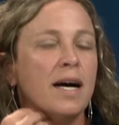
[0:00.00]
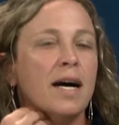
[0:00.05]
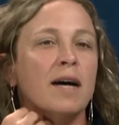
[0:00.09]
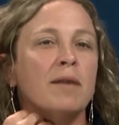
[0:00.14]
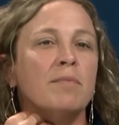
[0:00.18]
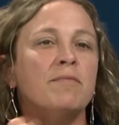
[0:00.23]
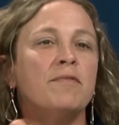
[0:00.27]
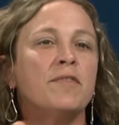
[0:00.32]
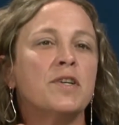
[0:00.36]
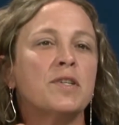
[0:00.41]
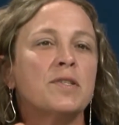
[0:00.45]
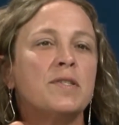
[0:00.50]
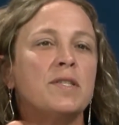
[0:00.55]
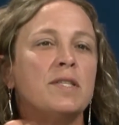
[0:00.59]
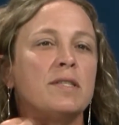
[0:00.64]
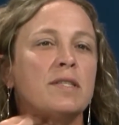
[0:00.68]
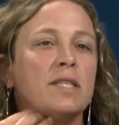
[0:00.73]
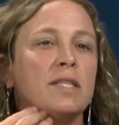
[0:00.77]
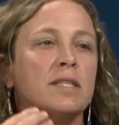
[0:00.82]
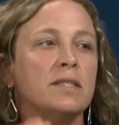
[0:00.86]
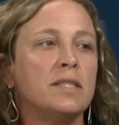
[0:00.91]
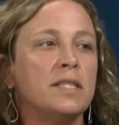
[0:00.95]
um, versus
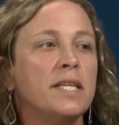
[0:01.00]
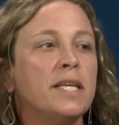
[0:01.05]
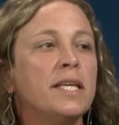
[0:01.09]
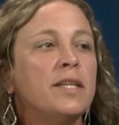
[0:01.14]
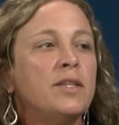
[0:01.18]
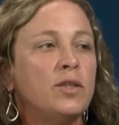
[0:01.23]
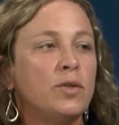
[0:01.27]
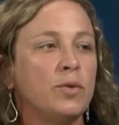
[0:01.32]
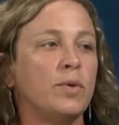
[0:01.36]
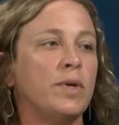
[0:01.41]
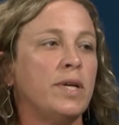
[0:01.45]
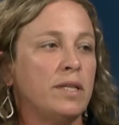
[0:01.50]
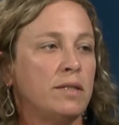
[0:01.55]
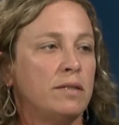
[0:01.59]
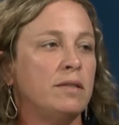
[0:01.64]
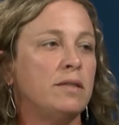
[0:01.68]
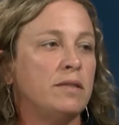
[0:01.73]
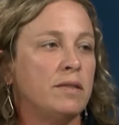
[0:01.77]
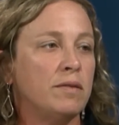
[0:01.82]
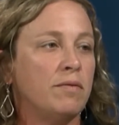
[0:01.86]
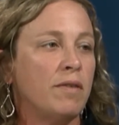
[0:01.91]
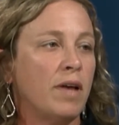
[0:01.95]
continuing to
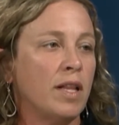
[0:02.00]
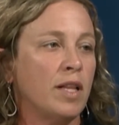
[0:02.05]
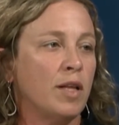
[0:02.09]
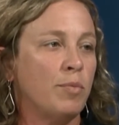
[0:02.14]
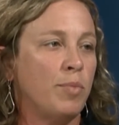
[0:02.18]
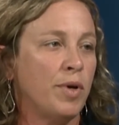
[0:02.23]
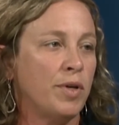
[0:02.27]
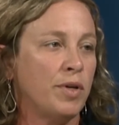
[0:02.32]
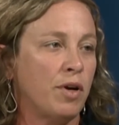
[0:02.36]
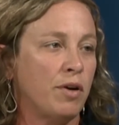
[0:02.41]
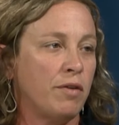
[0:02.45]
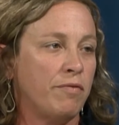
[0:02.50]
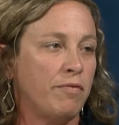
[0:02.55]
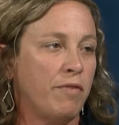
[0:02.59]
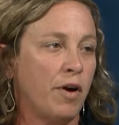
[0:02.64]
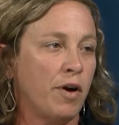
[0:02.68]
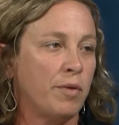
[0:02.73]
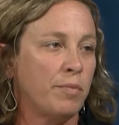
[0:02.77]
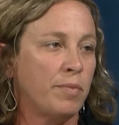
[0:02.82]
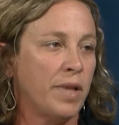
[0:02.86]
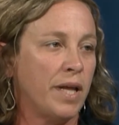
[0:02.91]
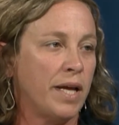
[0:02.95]
develop on our
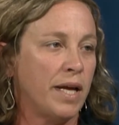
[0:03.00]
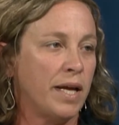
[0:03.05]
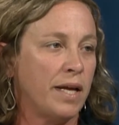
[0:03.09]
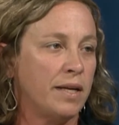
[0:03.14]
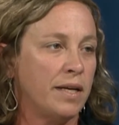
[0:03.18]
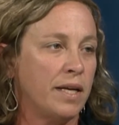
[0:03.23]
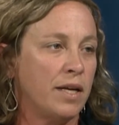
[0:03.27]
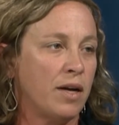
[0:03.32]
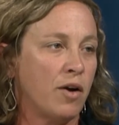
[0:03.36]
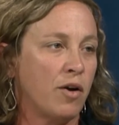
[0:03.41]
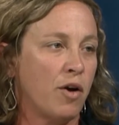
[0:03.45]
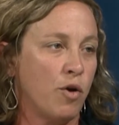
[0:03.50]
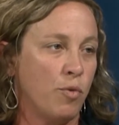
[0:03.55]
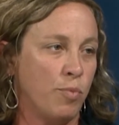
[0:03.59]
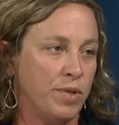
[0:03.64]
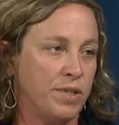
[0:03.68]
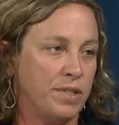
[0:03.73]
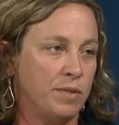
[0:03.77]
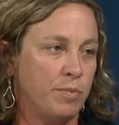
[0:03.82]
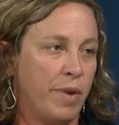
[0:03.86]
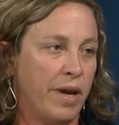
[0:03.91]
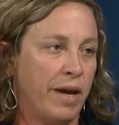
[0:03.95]
farmland and our open
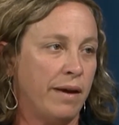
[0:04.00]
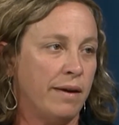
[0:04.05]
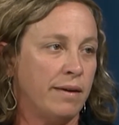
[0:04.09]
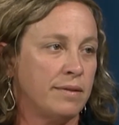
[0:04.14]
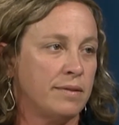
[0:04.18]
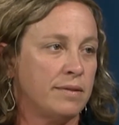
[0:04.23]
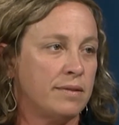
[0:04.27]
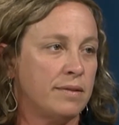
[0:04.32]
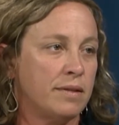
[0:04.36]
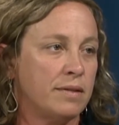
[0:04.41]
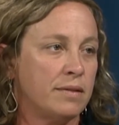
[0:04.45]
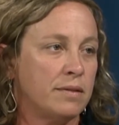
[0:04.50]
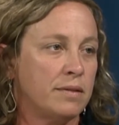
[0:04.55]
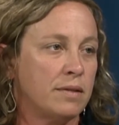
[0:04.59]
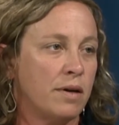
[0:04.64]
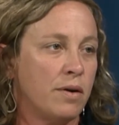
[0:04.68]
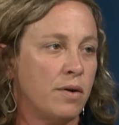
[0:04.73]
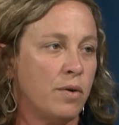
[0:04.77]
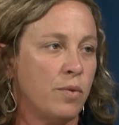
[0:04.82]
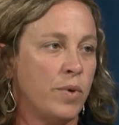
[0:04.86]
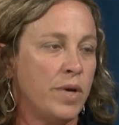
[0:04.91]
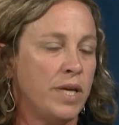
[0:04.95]
space and so
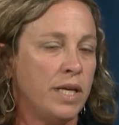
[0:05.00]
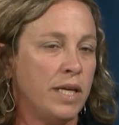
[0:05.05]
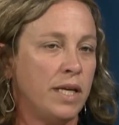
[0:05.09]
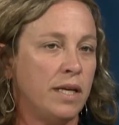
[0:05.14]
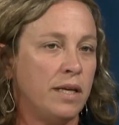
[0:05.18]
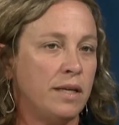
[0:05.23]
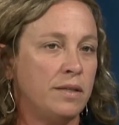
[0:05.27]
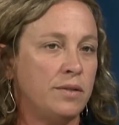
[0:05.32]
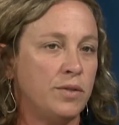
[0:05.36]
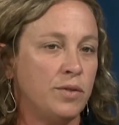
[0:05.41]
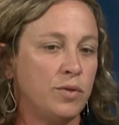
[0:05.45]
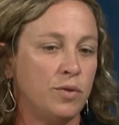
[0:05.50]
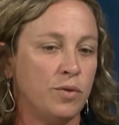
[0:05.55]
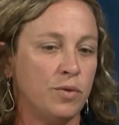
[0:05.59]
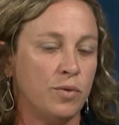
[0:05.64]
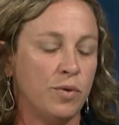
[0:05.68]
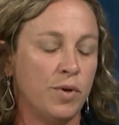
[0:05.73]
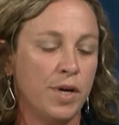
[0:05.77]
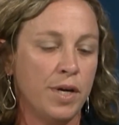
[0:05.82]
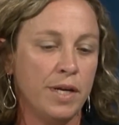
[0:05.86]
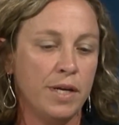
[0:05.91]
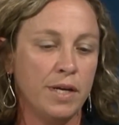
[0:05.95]
we need
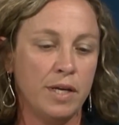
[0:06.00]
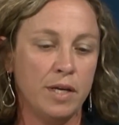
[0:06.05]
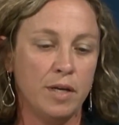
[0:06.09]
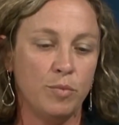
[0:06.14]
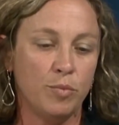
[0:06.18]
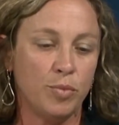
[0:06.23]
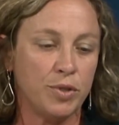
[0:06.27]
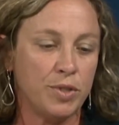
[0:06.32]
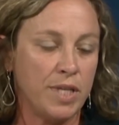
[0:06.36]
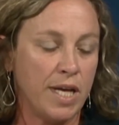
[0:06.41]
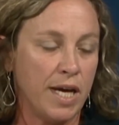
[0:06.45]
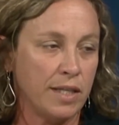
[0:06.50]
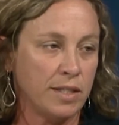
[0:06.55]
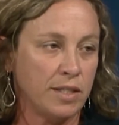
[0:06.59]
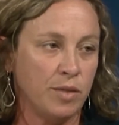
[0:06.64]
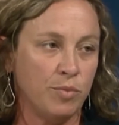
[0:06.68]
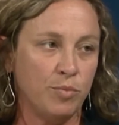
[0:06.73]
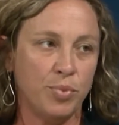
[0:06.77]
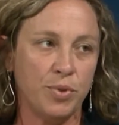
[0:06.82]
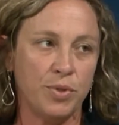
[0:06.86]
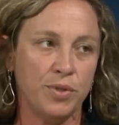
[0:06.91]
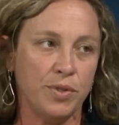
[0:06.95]
to protect
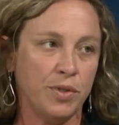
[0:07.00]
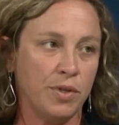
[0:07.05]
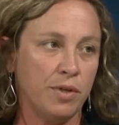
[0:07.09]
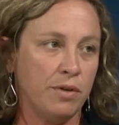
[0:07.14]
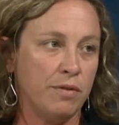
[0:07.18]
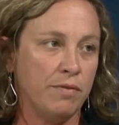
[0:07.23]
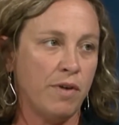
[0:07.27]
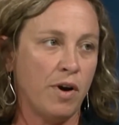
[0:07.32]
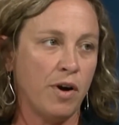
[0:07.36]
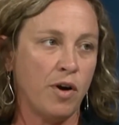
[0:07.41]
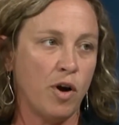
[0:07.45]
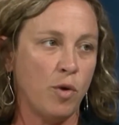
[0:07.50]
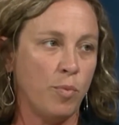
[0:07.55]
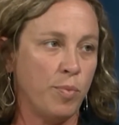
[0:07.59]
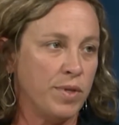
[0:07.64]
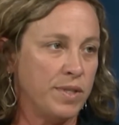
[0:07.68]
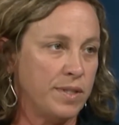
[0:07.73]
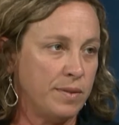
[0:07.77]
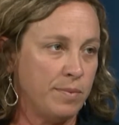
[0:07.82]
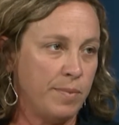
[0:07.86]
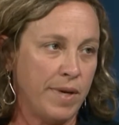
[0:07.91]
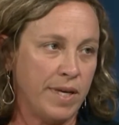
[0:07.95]
and preserve our
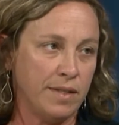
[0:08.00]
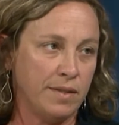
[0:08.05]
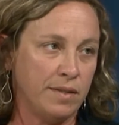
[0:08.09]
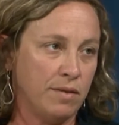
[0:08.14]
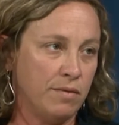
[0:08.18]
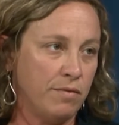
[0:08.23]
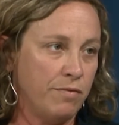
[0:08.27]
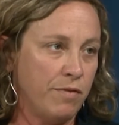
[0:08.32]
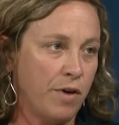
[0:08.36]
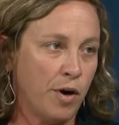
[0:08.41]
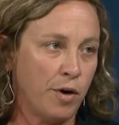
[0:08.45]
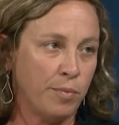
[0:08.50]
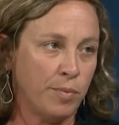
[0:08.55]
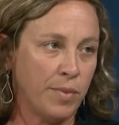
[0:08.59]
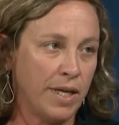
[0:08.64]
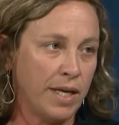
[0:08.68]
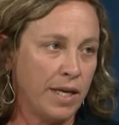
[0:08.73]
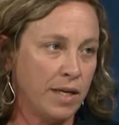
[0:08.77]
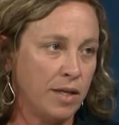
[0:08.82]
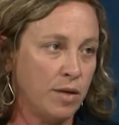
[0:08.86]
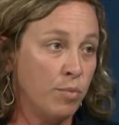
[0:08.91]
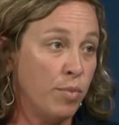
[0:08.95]
open space and
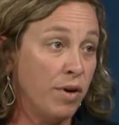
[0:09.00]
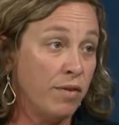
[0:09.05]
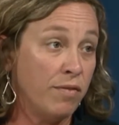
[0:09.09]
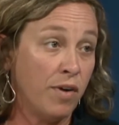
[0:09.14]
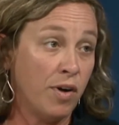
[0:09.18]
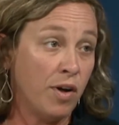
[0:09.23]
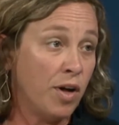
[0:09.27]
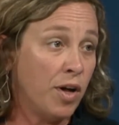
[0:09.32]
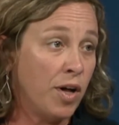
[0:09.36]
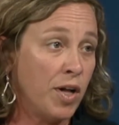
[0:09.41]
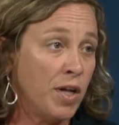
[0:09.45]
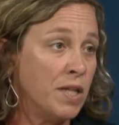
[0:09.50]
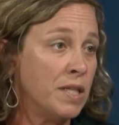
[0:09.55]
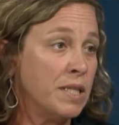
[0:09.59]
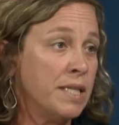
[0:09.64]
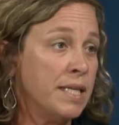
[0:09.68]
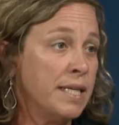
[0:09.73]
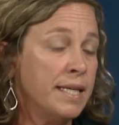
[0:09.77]
farmland above all